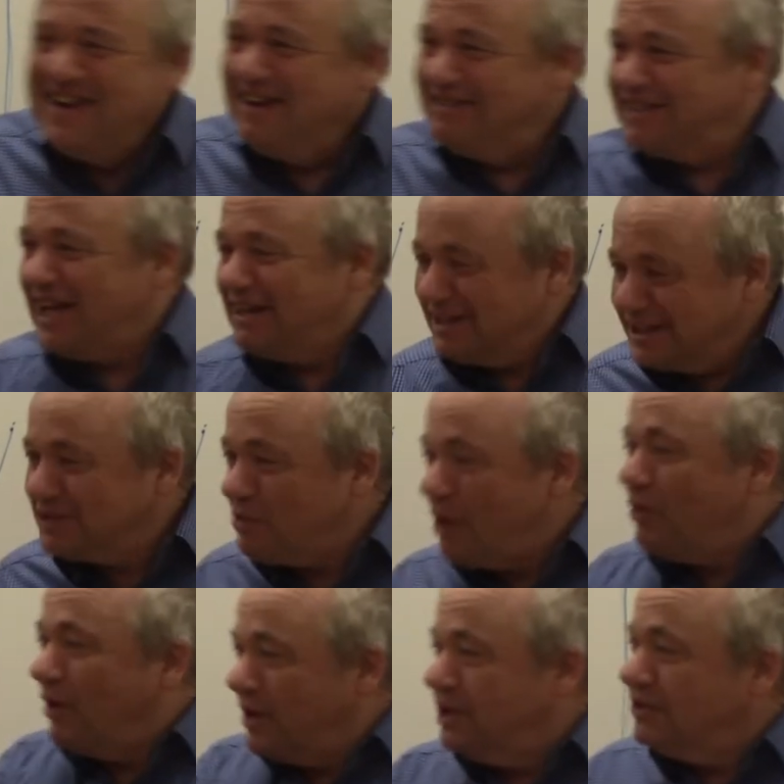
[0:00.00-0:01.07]
was like, this is
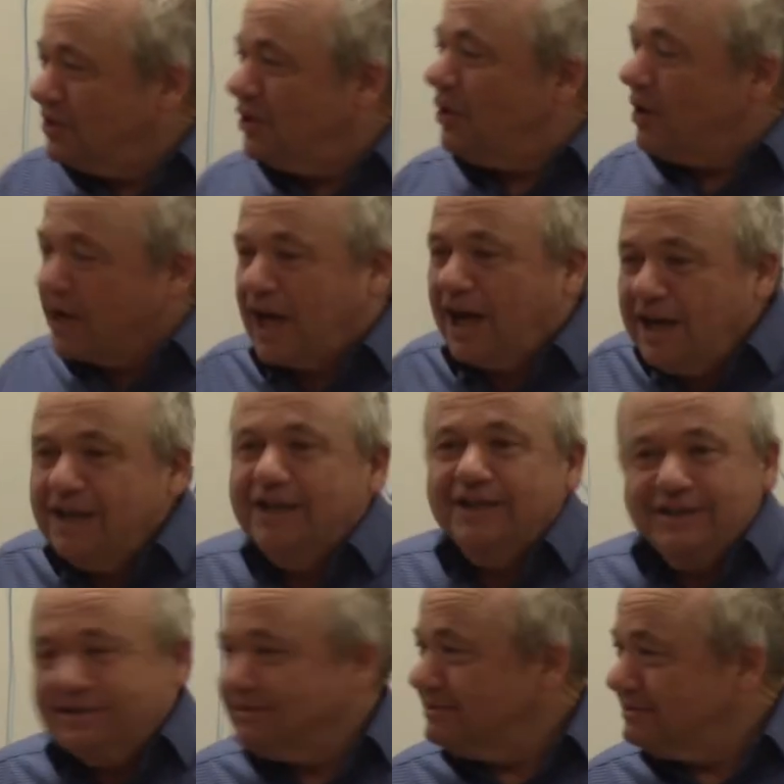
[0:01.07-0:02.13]
what we're going to do,
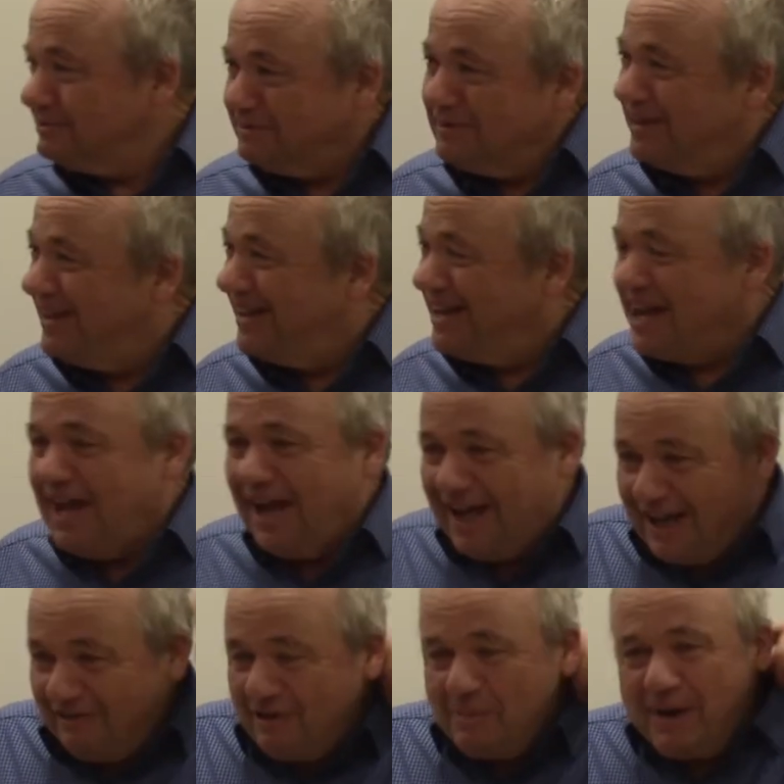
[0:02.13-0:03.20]
okay? And
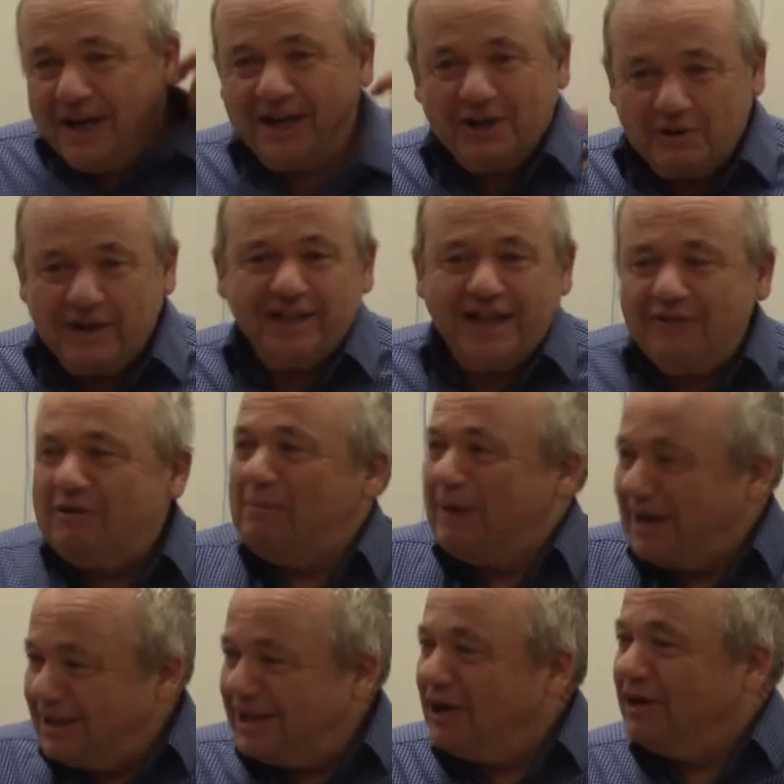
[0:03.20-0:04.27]
everybody agreed.
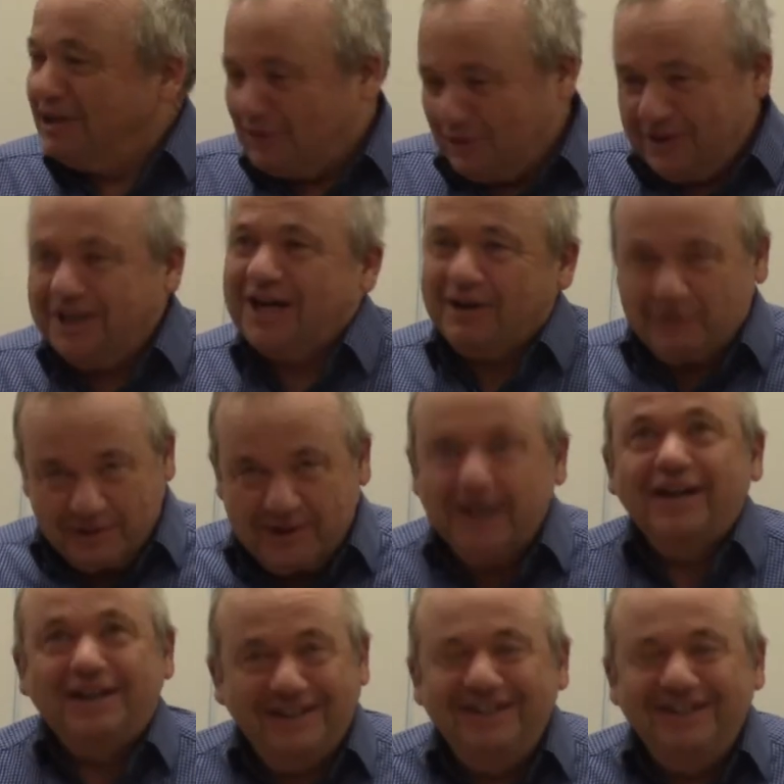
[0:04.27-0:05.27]
Everybody there, including the governor.